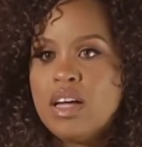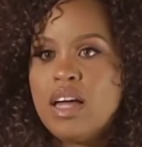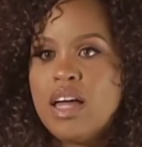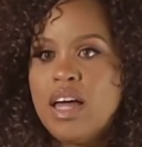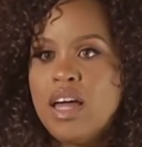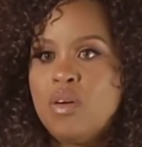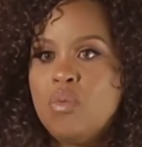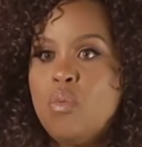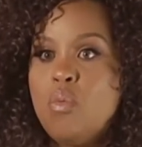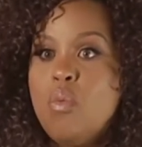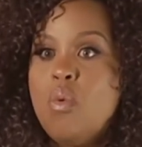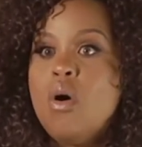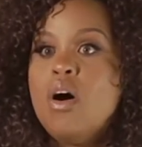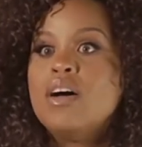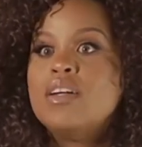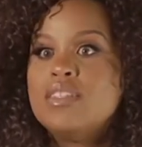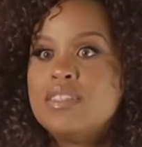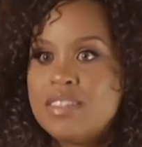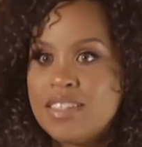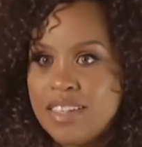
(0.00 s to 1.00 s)
and
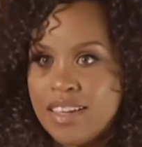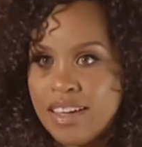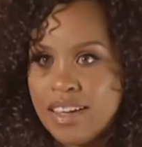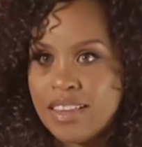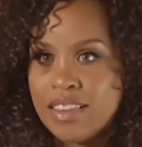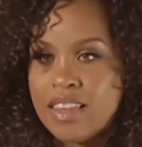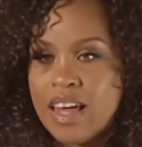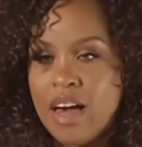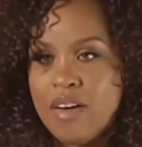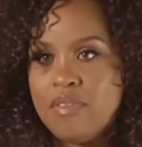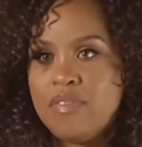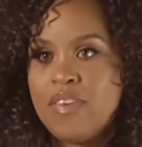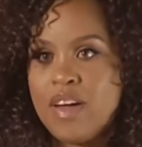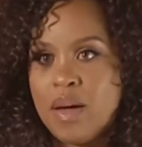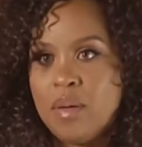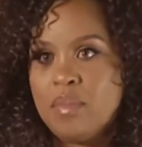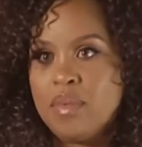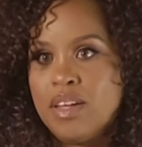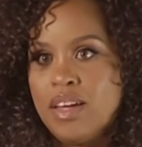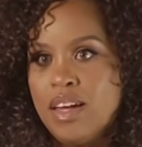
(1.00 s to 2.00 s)
wanting that
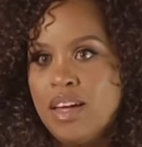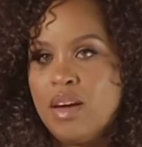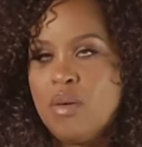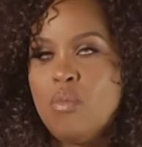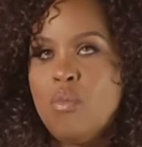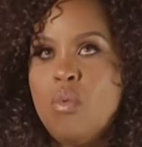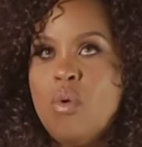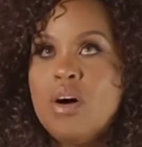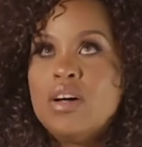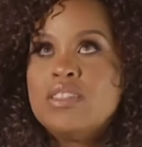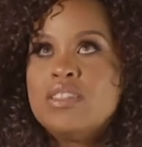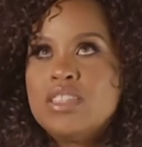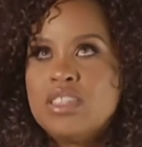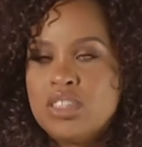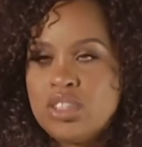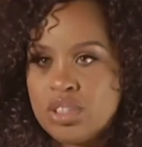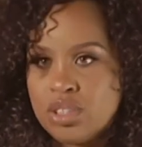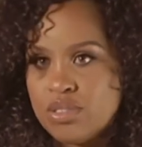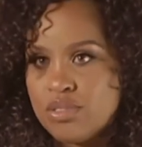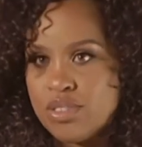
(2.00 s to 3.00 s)
family and wanting
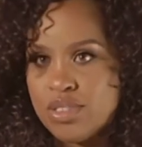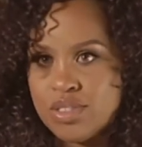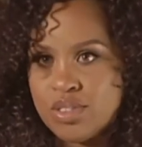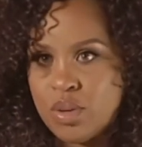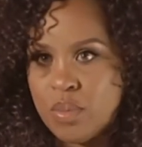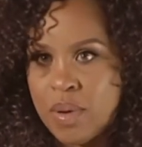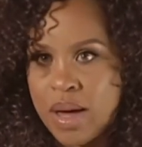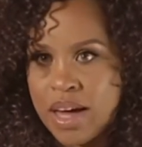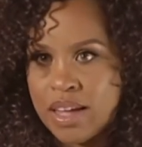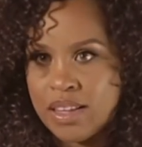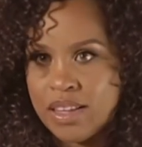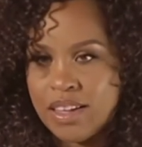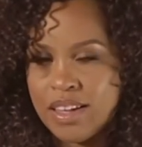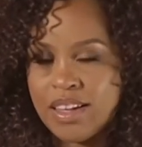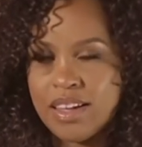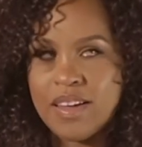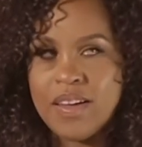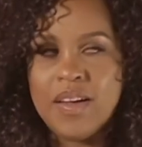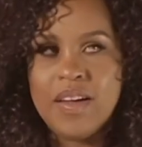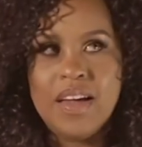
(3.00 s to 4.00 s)
children so
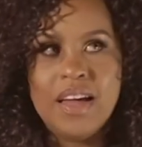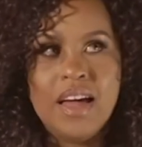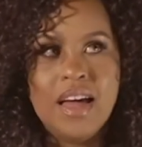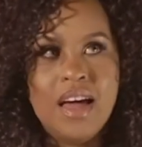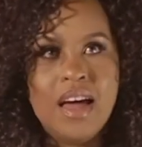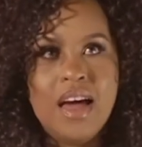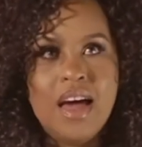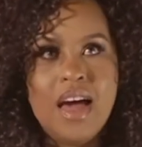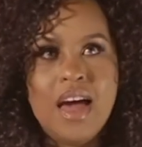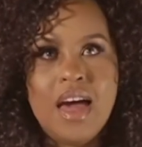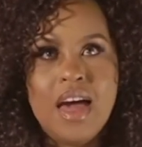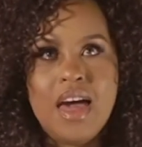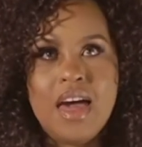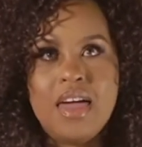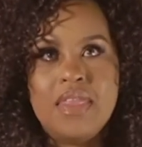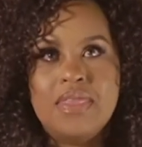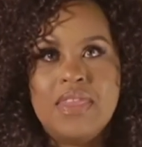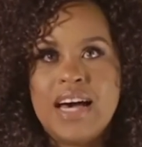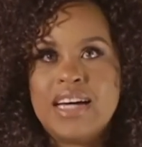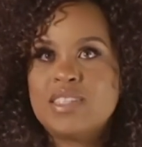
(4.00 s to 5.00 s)
badly.
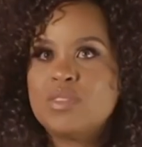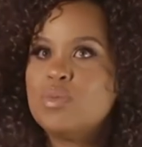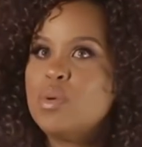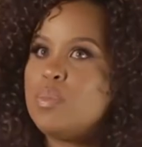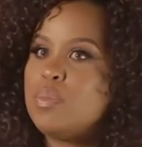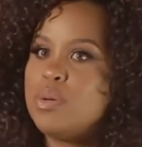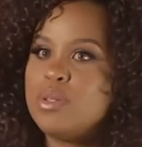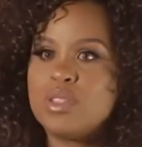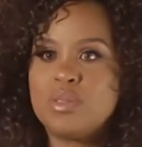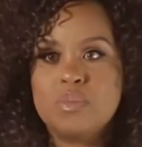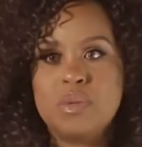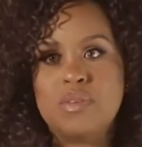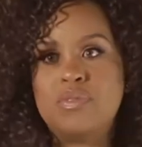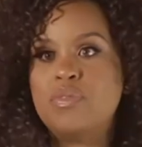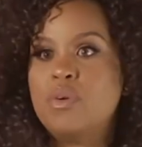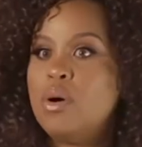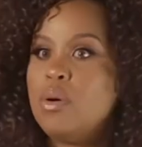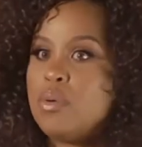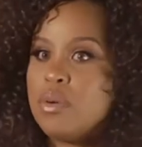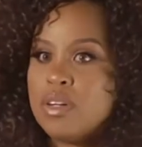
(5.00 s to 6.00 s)
And that's what pushed me
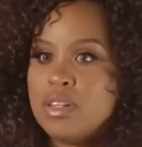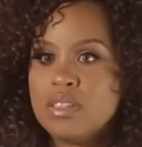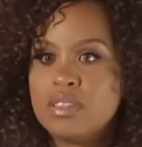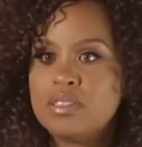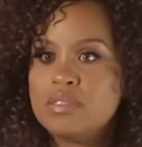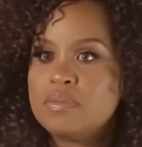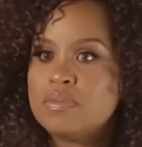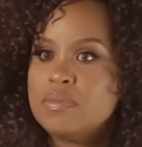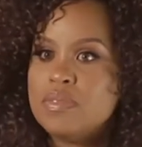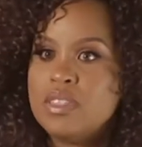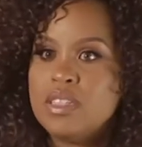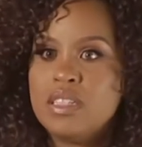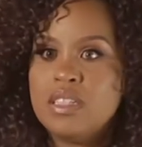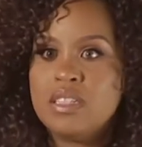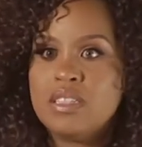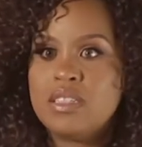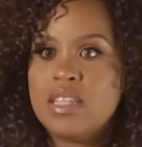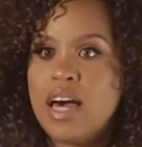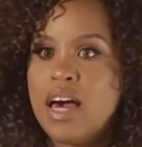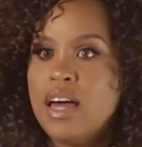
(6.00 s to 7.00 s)
forward,
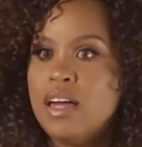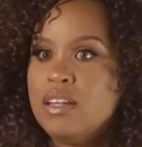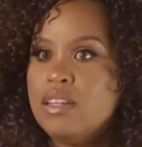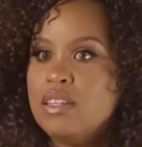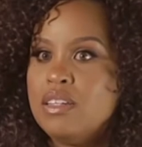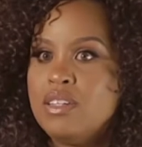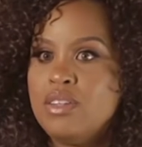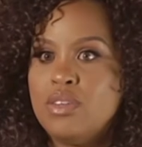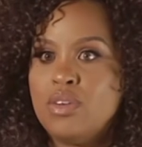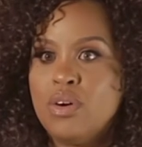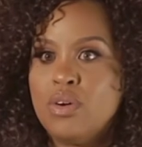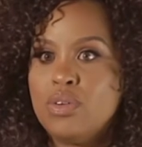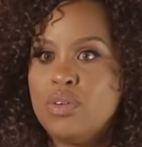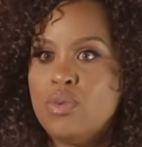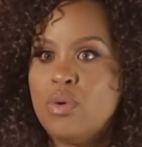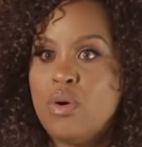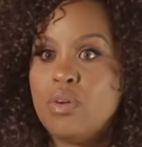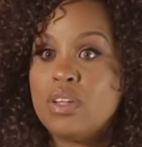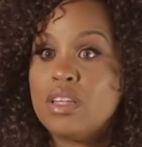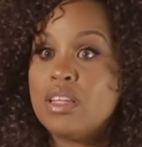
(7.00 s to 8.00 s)
is that, you know, you
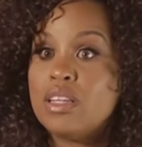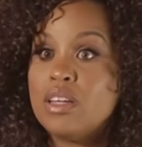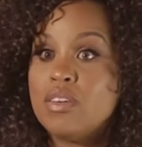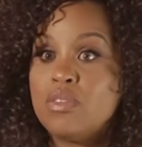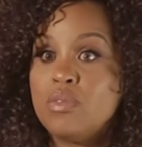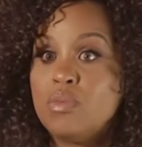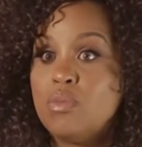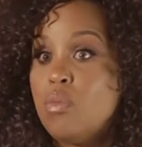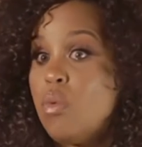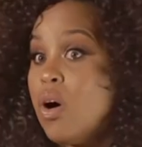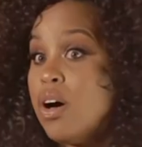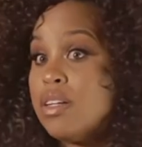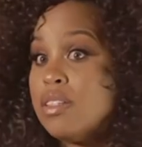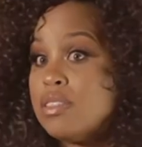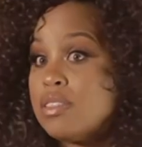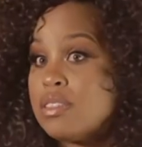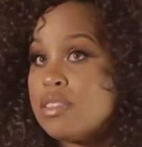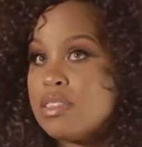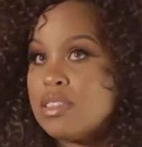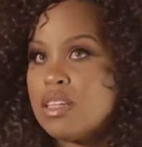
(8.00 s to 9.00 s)
only live
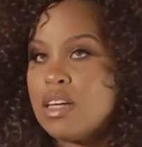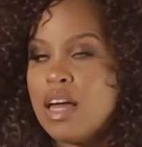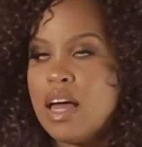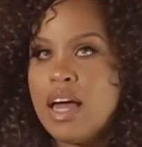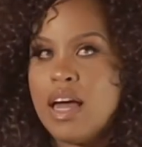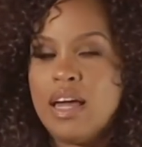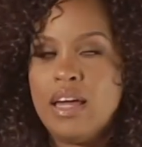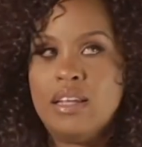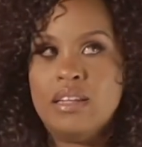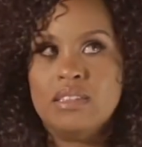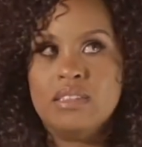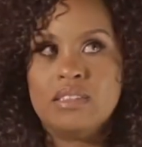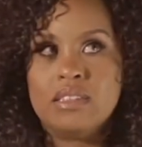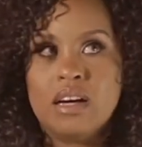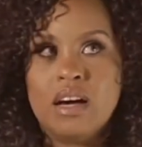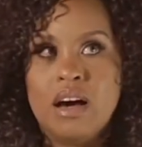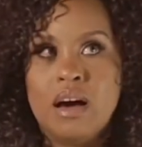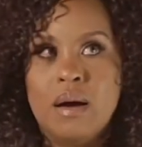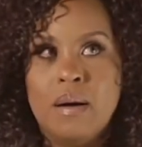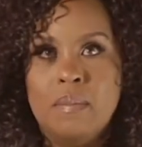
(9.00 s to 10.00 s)
once. And
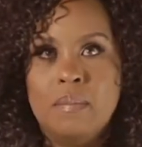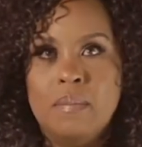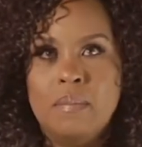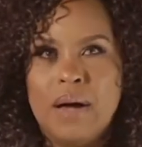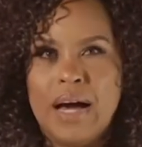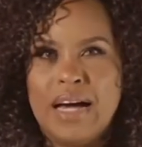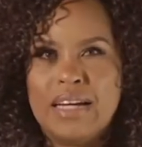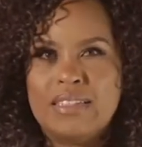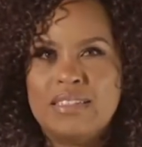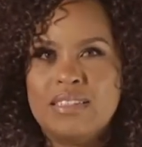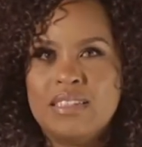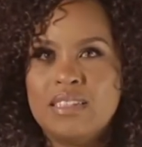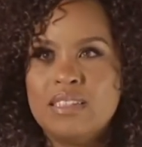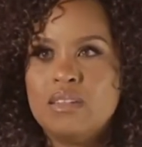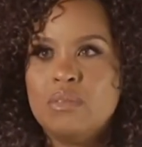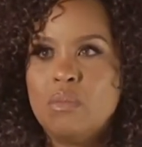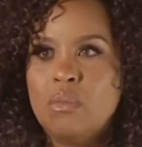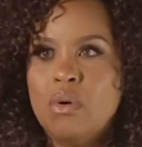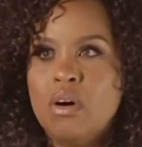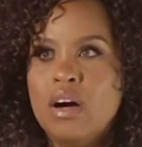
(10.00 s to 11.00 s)
I
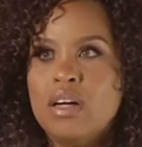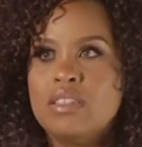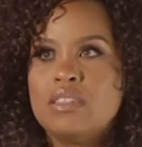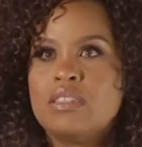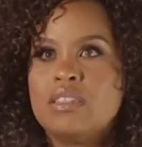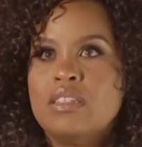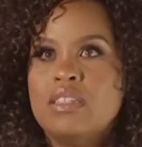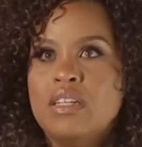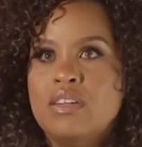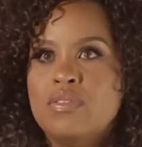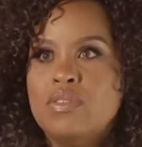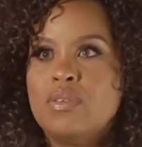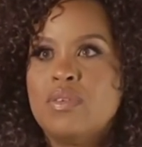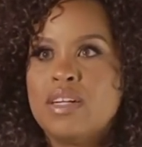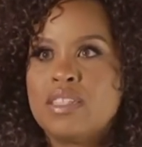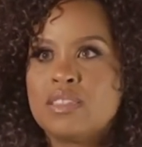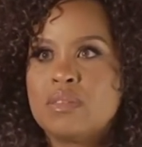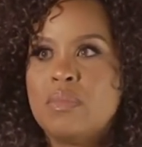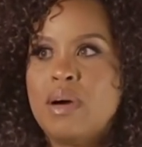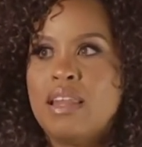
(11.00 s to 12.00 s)
didn't want to live the
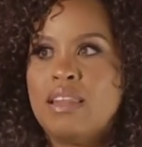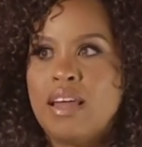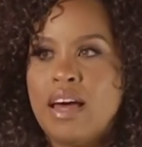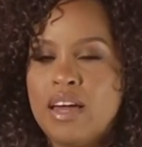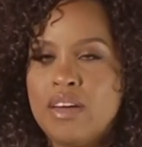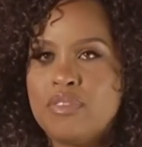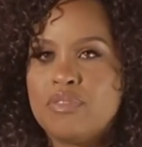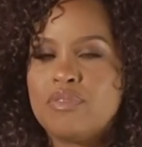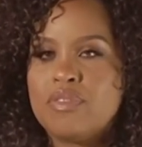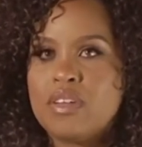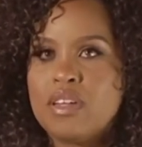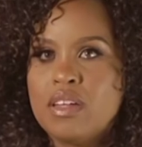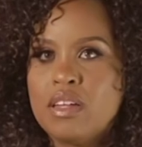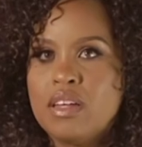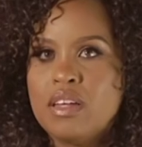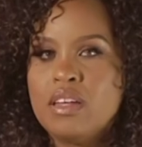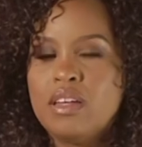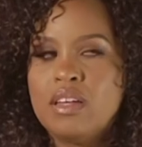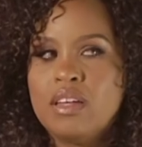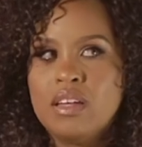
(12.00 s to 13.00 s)
rest of my life
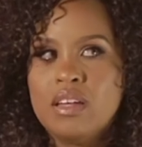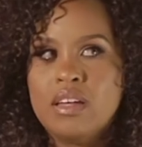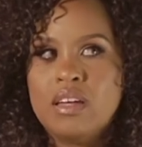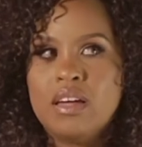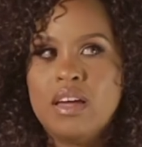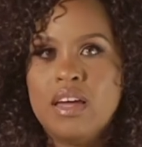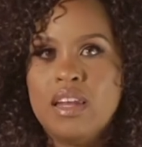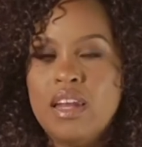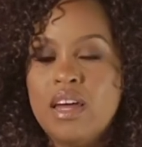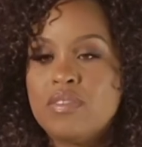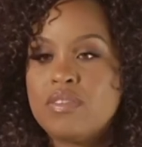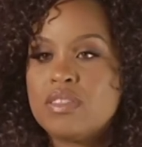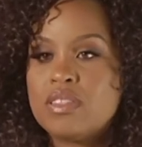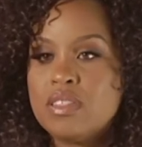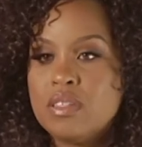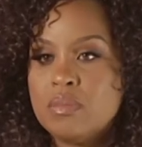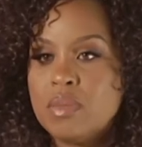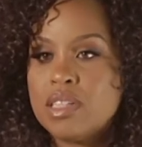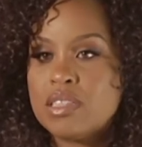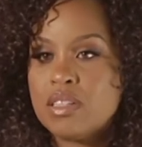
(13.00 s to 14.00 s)
and never
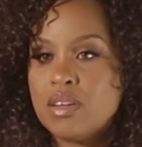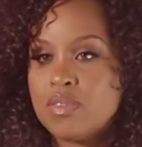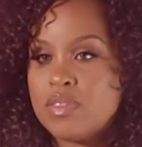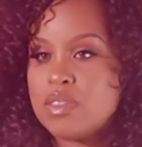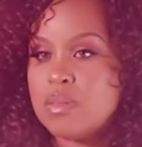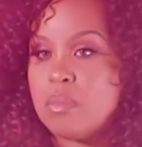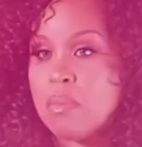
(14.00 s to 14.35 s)
see myself as a